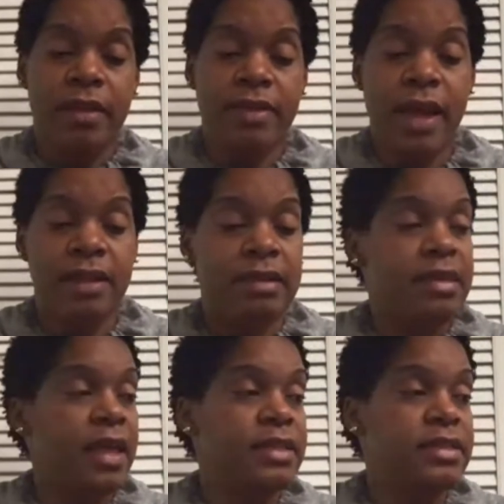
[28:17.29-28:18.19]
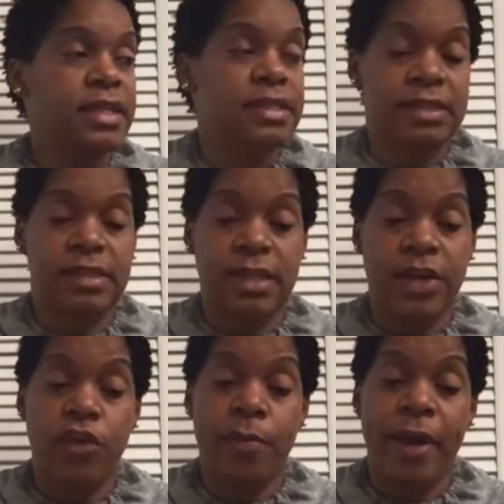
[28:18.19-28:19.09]
that thinks it's a
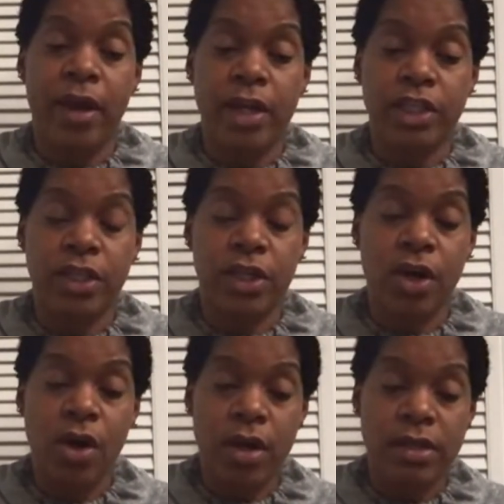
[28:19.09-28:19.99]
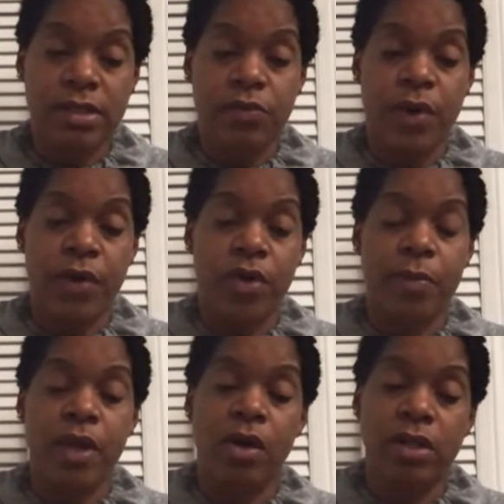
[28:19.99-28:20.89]
neurobiological cause, where it could
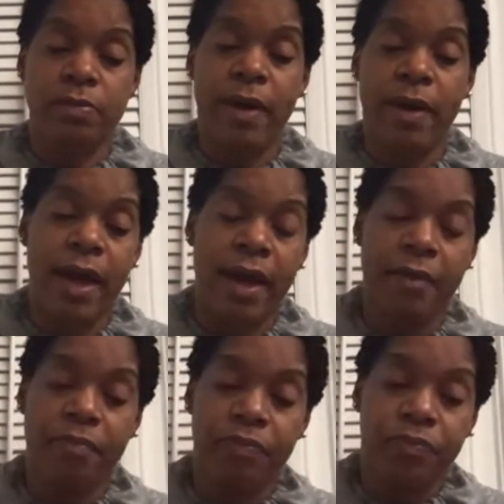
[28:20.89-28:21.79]
be caused by